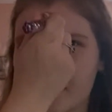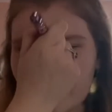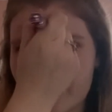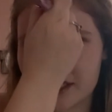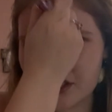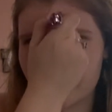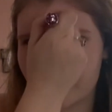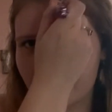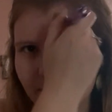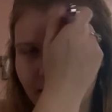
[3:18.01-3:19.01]
That just
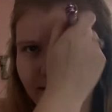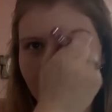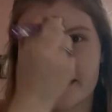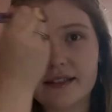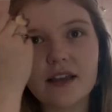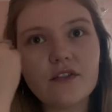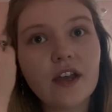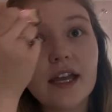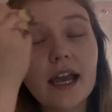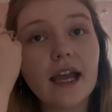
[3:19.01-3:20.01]
seems excessive.
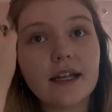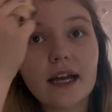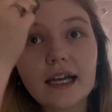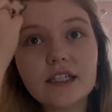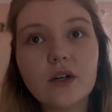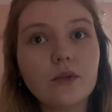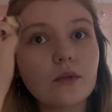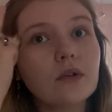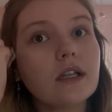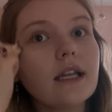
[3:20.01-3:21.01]
And I don't
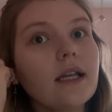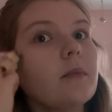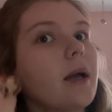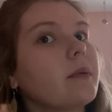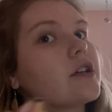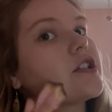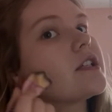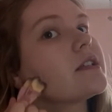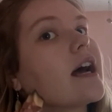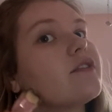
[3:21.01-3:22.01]
clean my
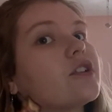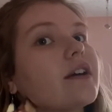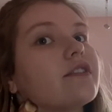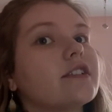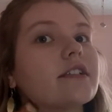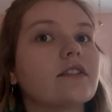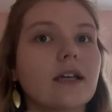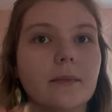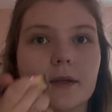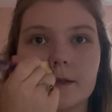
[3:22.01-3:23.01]
brushes after every single
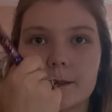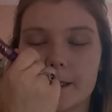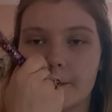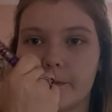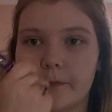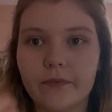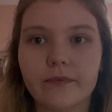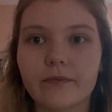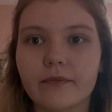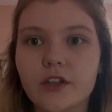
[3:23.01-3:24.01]
time I
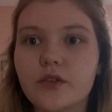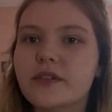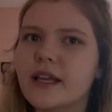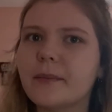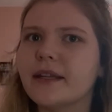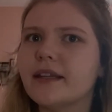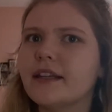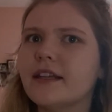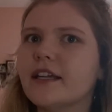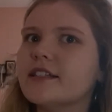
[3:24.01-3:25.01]
use them, and
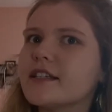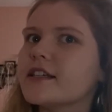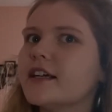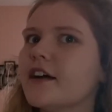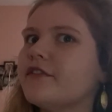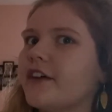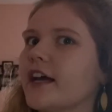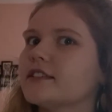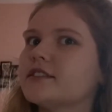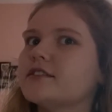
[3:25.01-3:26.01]
it doesn't
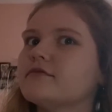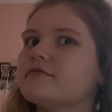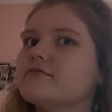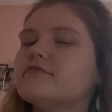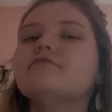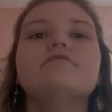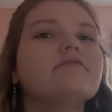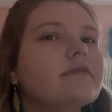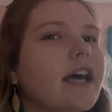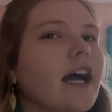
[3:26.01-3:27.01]
affect
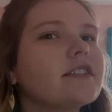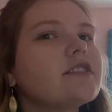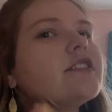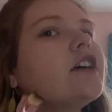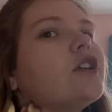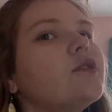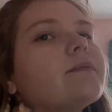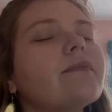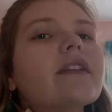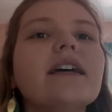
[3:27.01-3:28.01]
that. So
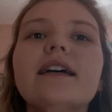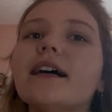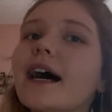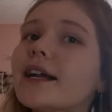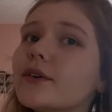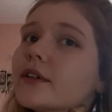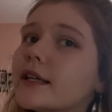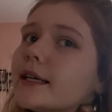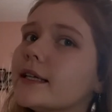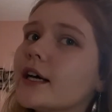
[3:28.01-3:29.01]
I don't
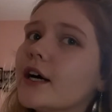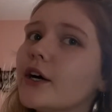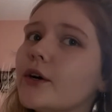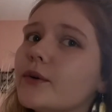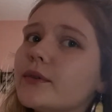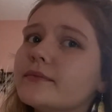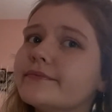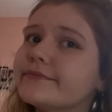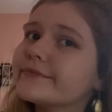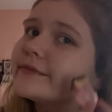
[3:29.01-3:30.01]
really know.
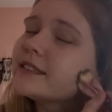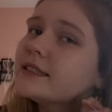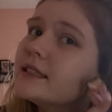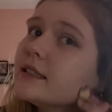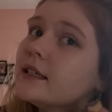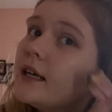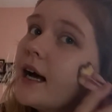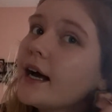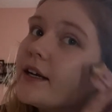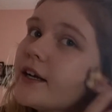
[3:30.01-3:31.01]

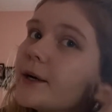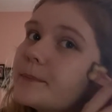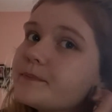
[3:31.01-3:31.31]
I don't know.